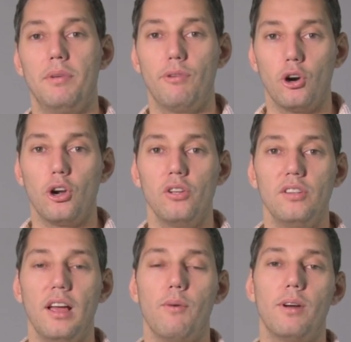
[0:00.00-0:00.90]
Before
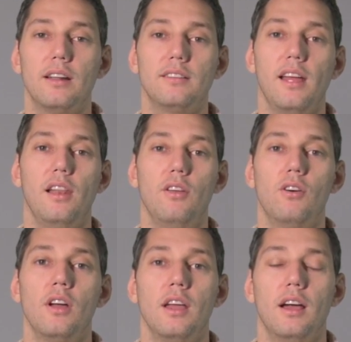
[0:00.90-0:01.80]
closing, I want to tell
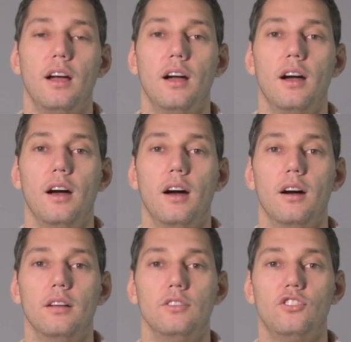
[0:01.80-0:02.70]
you
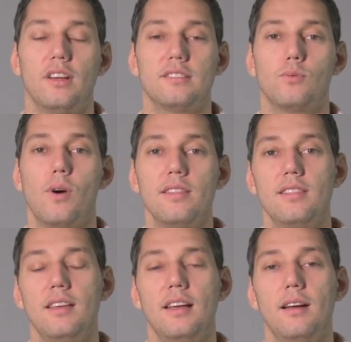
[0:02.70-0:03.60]
just one
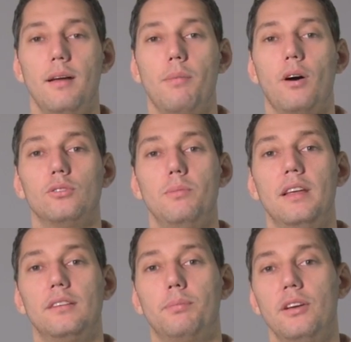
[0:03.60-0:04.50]
thing about
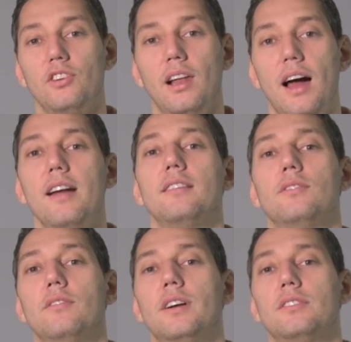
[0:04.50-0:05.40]
being specialized
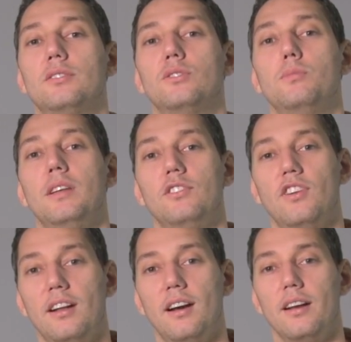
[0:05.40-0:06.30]
versus being
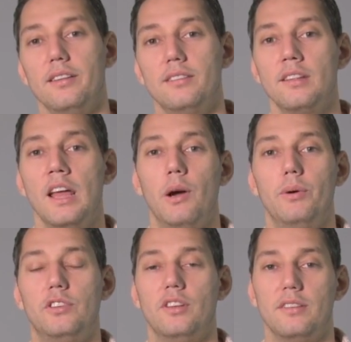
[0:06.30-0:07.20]
generalist,
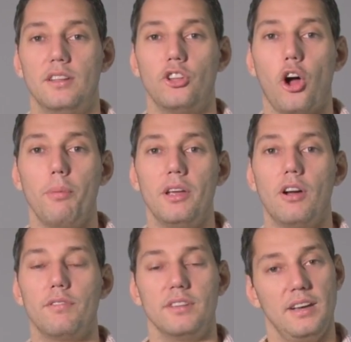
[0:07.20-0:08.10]
which is the
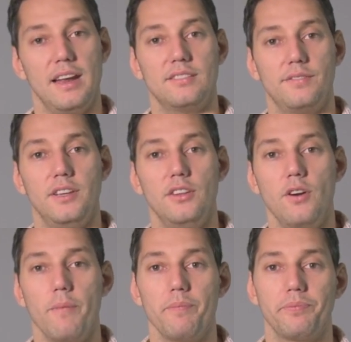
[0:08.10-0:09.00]
topic of the next
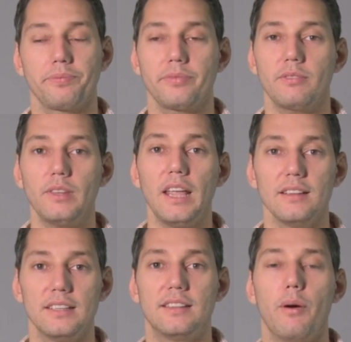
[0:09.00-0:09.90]
video
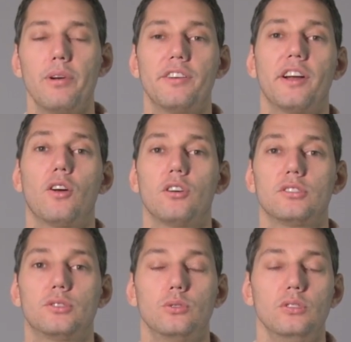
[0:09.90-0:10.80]
that I will
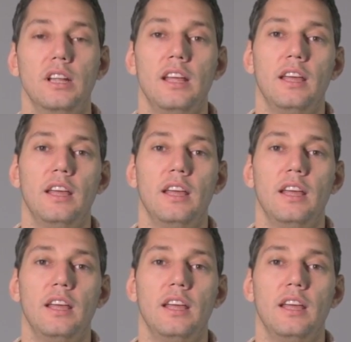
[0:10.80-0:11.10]
record soon.